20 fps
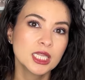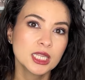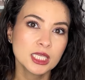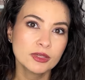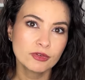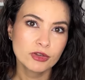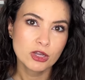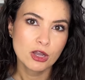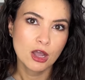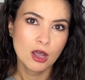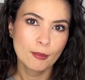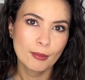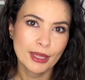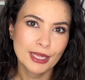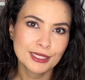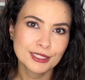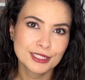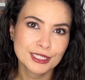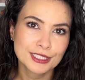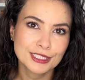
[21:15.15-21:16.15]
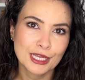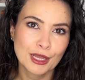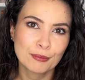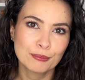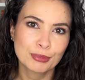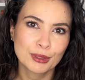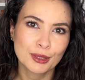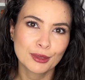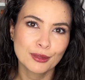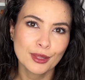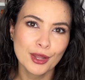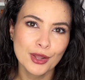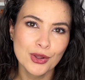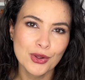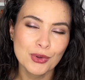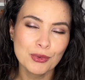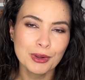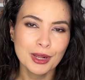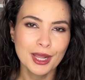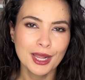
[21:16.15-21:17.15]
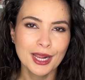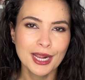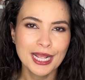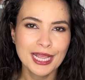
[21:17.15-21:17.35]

leave a comment down below.